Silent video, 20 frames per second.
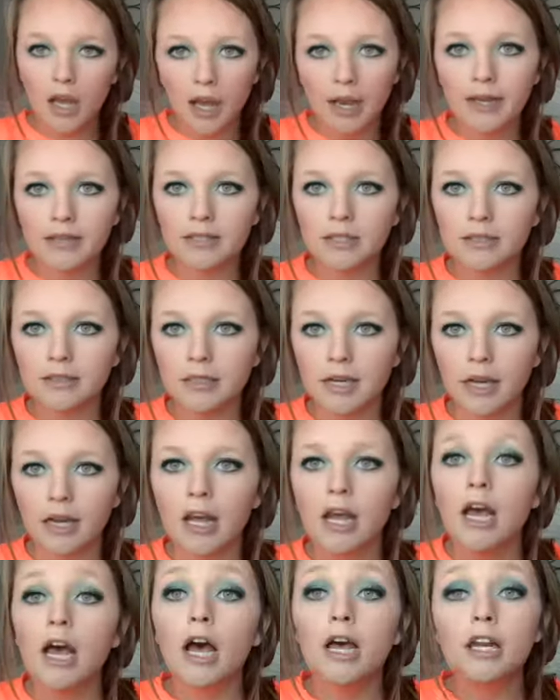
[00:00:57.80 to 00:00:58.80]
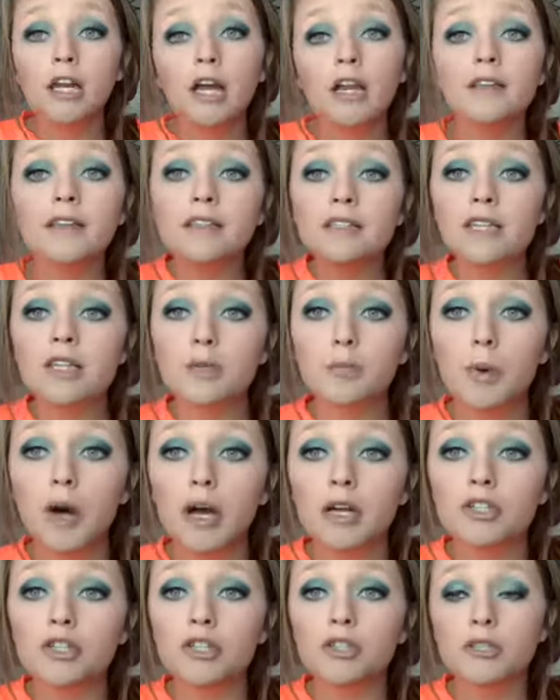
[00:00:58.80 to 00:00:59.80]
I got tongue tied. None of this is
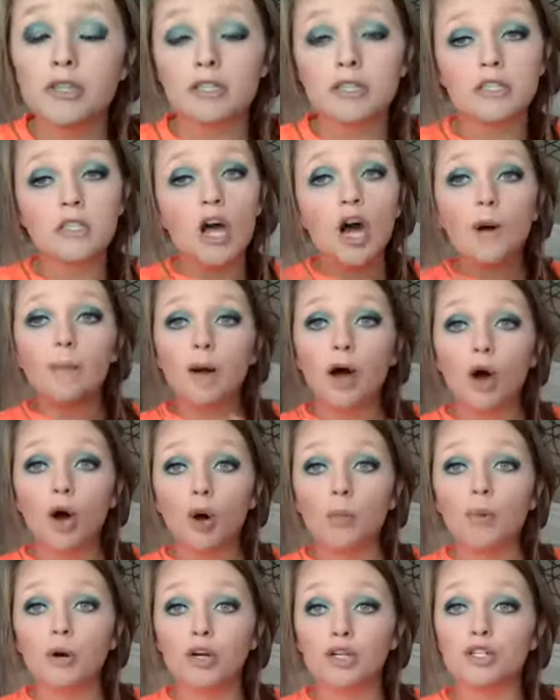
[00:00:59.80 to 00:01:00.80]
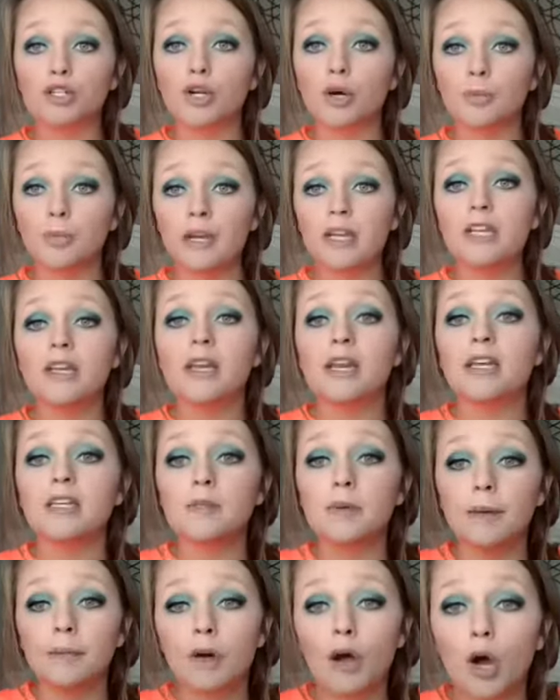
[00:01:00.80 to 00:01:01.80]
sponsored. This is all my own personal opinion. I
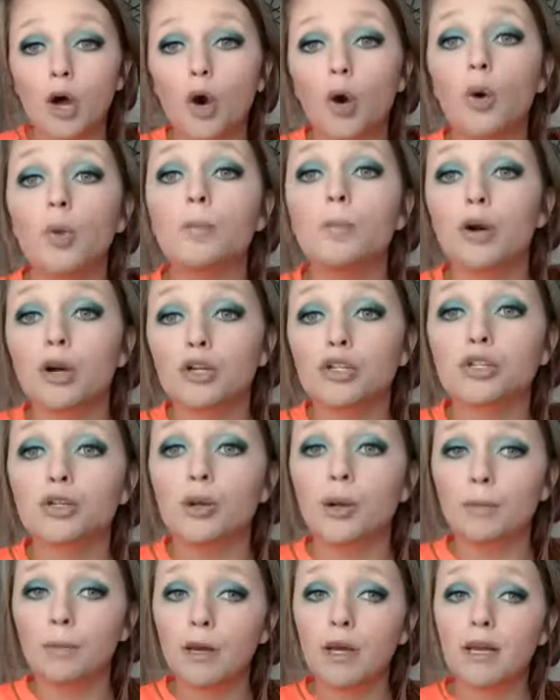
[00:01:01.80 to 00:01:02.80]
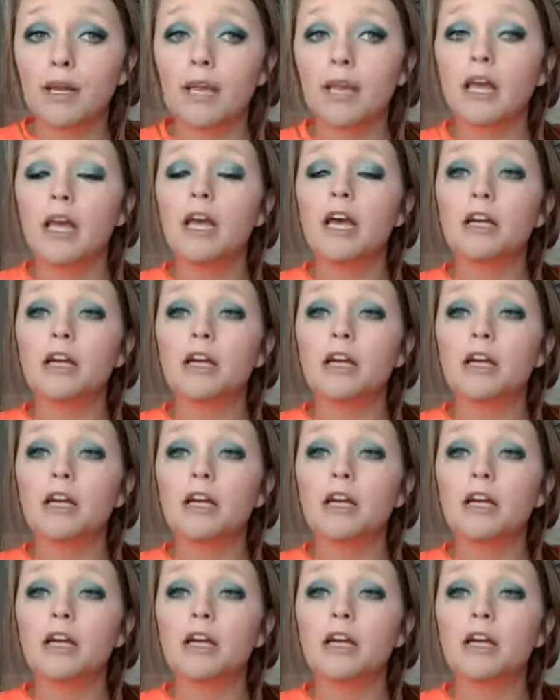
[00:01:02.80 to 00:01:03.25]
spent my own personal money.